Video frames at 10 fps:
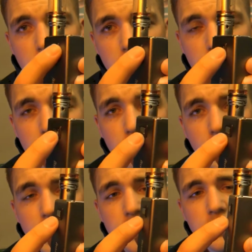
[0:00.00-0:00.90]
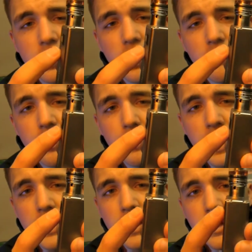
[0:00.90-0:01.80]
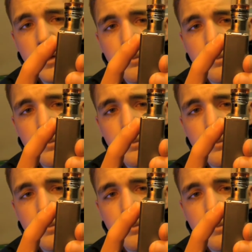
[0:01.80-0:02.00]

It is raised off the body.